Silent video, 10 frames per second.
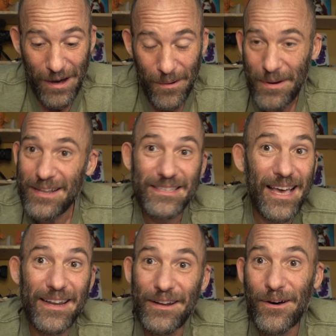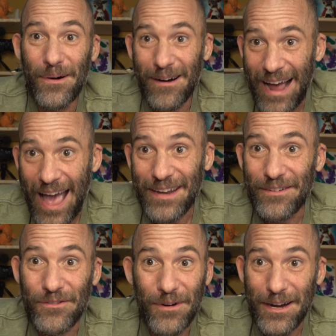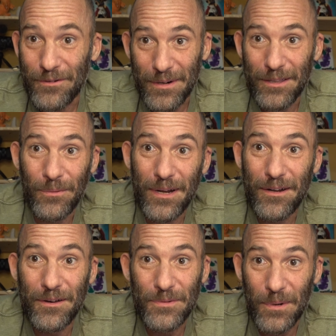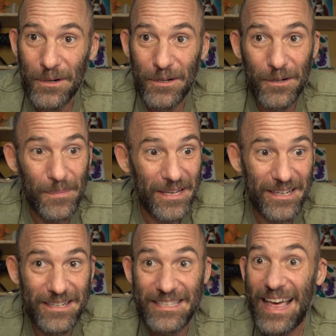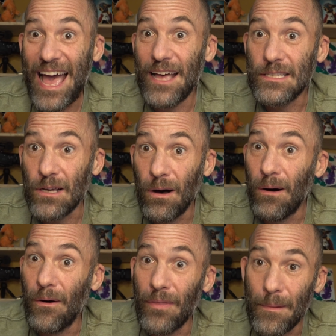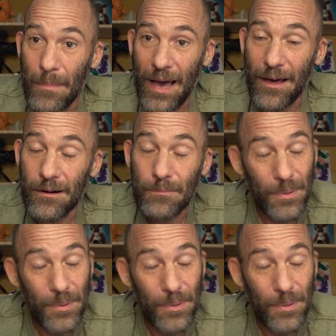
We just had to know our Active Directory in the Windows world because that's all that mattered.